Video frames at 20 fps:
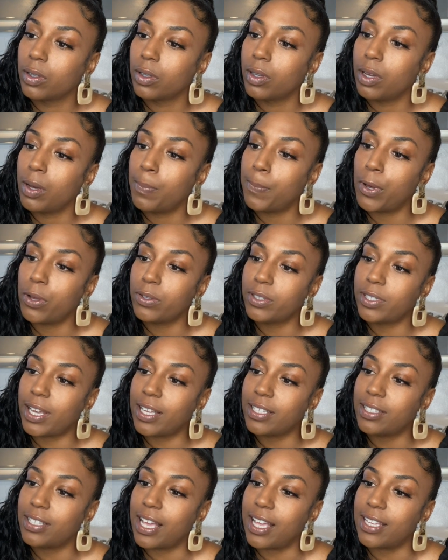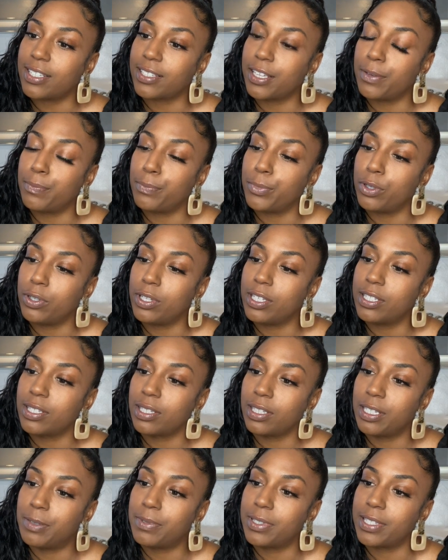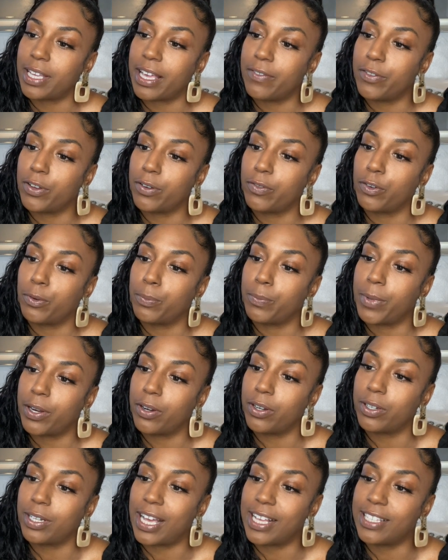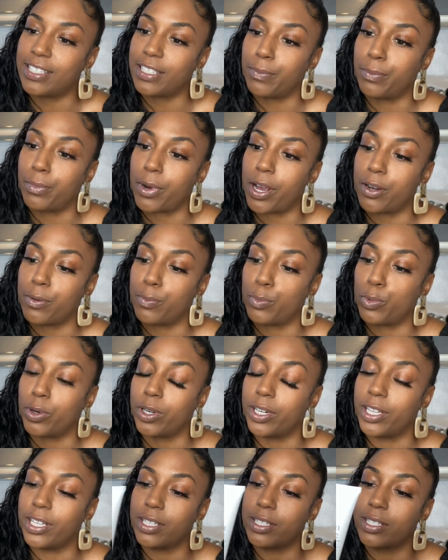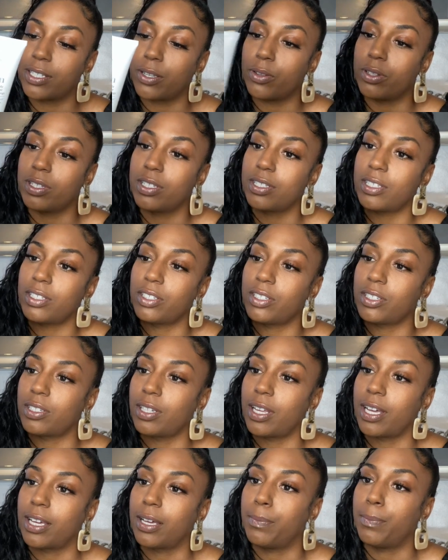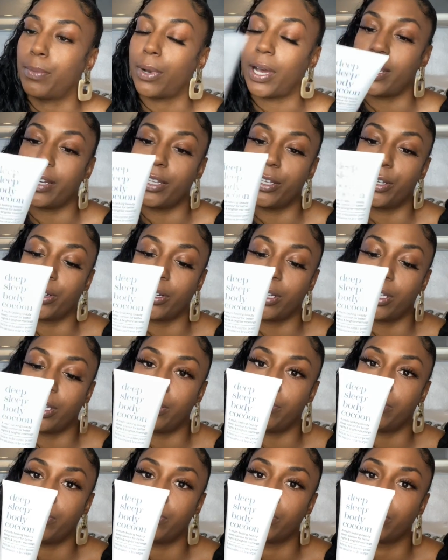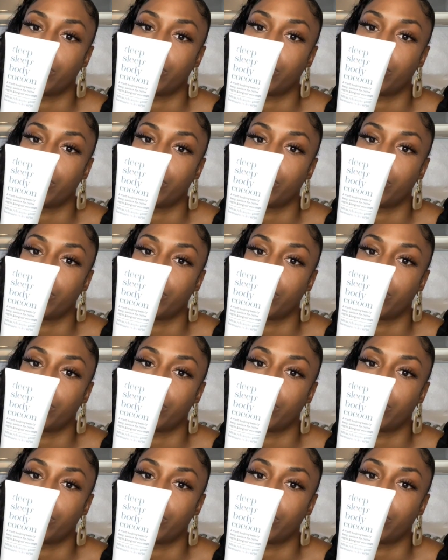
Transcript: A multitasking beauty sleep savior for better nights and brighter mornings. So this is just like a body cream.